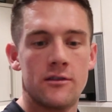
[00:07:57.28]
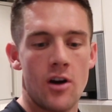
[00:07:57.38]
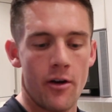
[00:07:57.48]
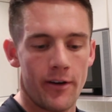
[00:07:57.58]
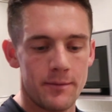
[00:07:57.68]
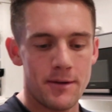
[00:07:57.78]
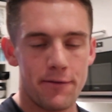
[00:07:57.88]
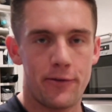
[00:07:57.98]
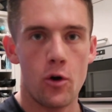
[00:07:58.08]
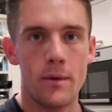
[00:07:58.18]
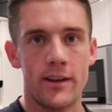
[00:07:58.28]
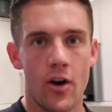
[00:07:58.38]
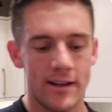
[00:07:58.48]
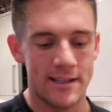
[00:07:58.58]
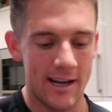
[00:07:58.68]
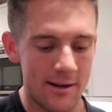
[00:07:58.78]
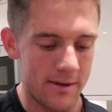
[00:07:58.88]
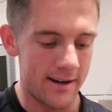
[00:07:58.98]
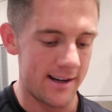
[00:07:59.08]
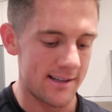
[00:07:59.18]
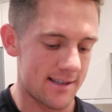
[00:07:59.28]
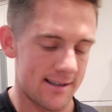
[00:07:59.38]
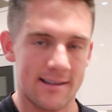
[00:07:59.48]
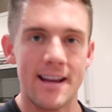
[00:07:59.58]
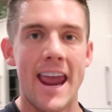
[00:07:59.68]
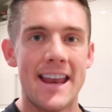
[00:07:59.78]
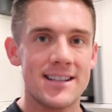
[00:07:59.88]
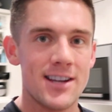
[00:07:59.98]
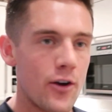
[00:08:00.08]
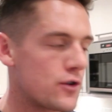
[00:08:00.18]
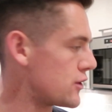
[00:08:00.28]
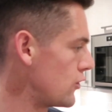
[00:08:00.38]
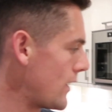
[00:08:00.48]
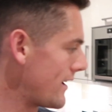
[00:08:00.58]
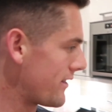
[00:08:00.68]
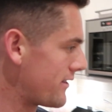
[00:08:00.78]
Right, we've only been filming 19 minutes in total, and I